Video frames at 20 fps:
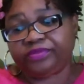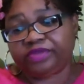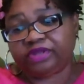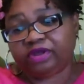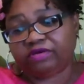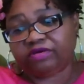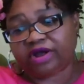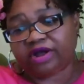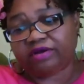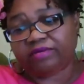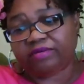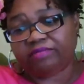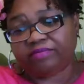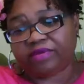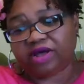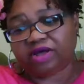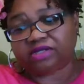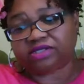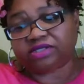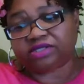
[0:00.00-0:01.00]
Okay,
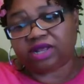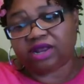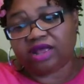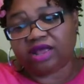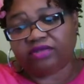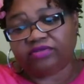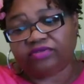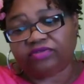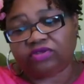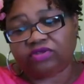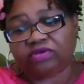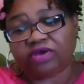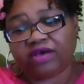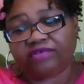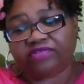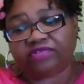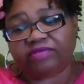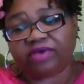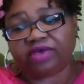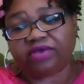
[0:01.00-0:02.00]
I'll say that. So you
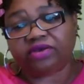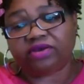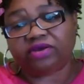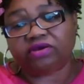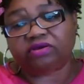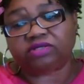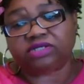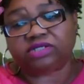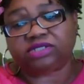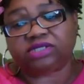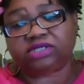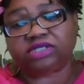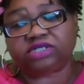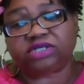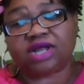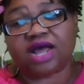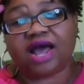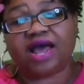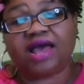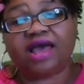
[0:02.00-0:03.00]
have to make your own
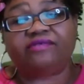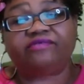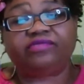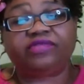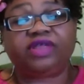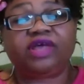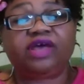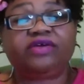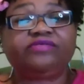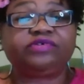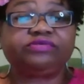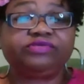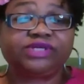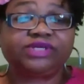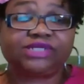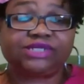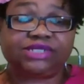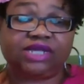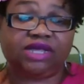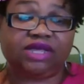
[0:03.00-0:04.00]
decision. I have never
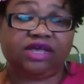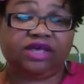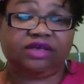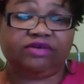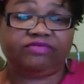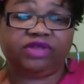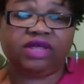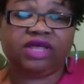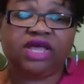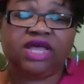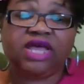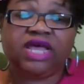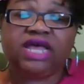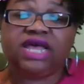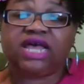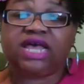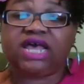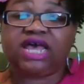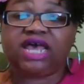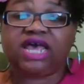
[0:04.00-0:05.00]
received
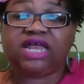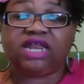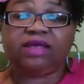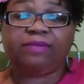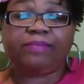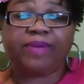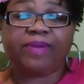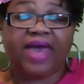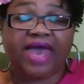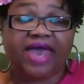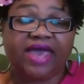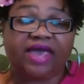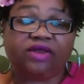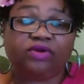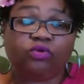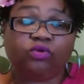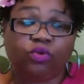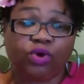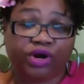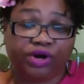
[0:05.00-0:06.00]
any
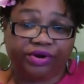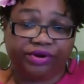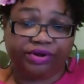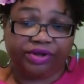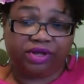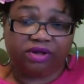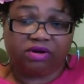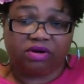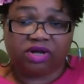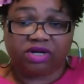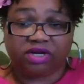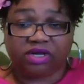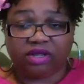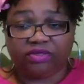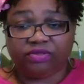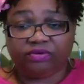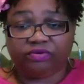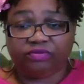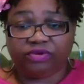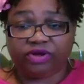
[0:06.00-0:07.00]
paid work on
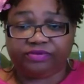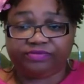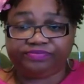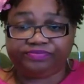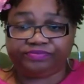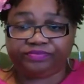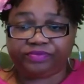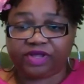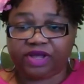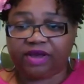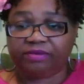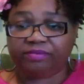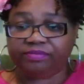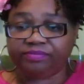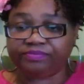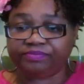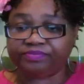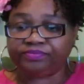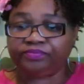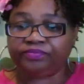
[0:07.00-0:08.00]
either one. Okay.
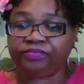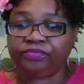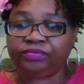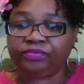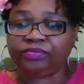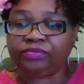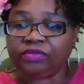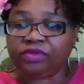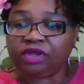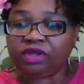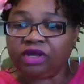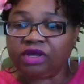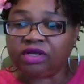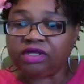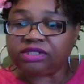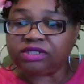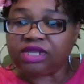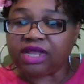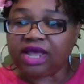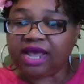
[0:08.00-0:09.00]

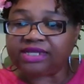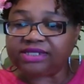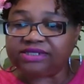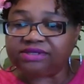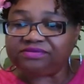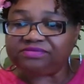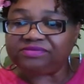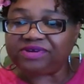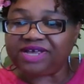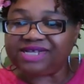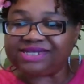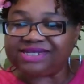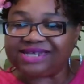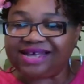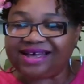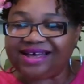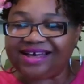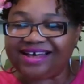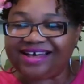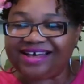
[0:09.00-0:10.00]
Hey,
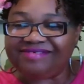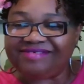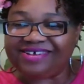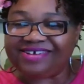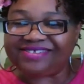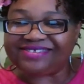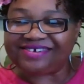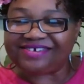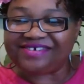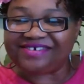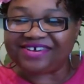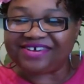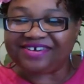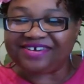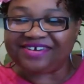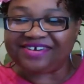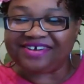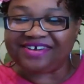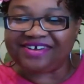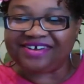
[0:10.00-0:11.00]
Teresa, what's going
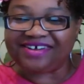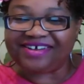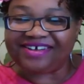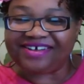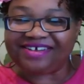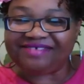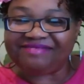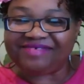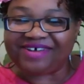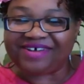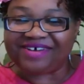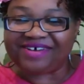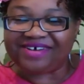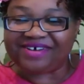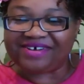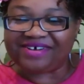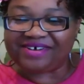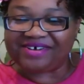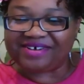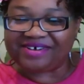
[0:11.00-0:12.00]
on?
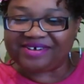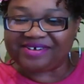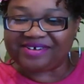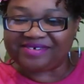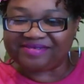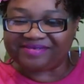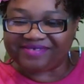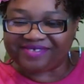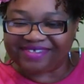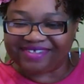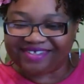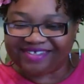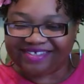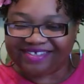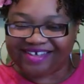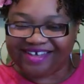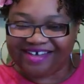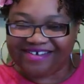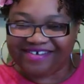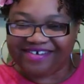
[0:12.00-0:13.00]
Welcome.
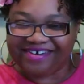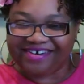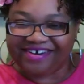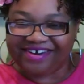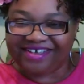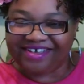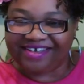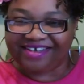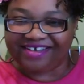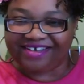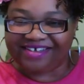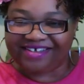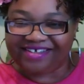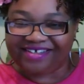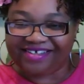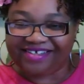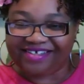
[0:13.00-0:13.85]
How are you?